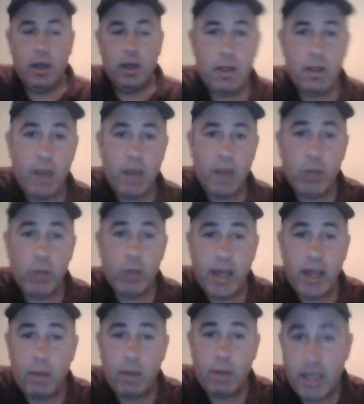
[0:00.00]
then we
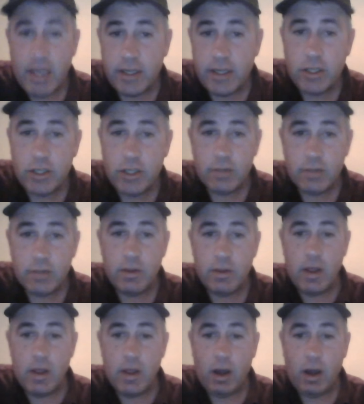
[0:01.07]
get a message
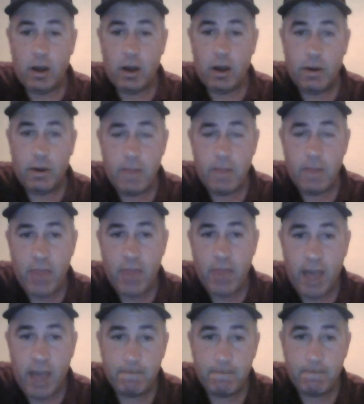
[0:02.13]

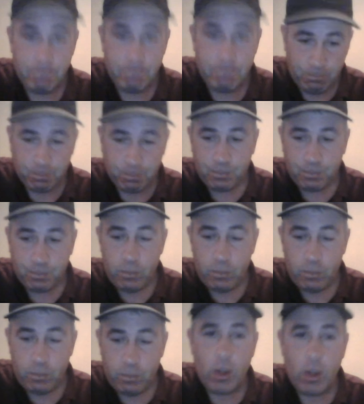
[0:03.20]
that
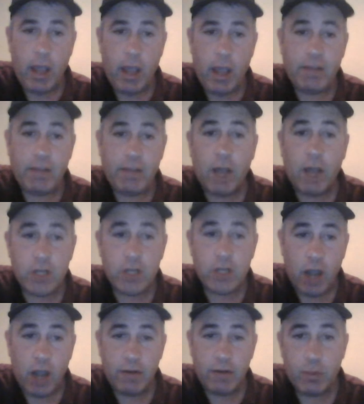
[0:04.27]
at the other
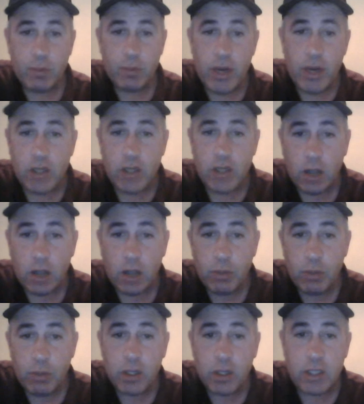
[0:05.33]
side of the bridge, on the
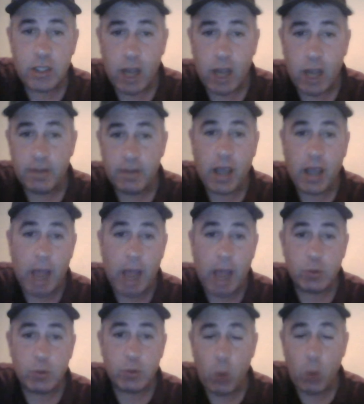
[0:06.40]
Brooklyn side, the
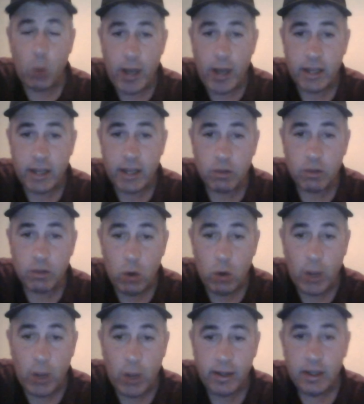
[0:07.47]
cops were waiting at the
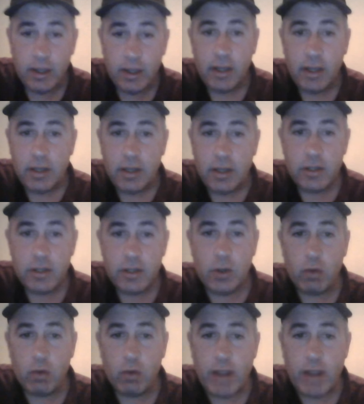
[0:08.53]
roadway to
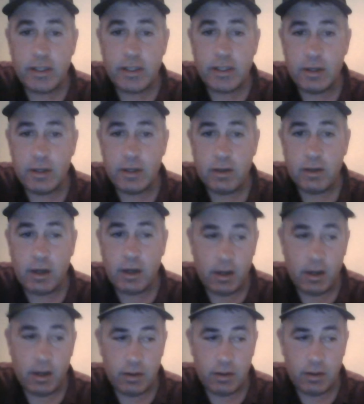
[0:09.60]
arrest
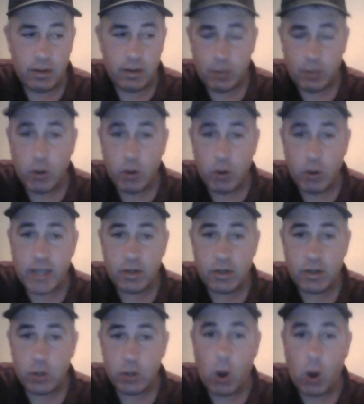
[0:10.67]
the
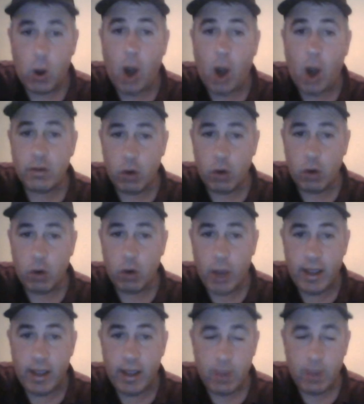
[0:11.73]
protesters who were on the roadway,
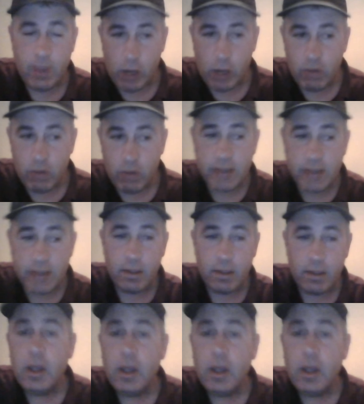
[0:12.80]
and they were going to arrest them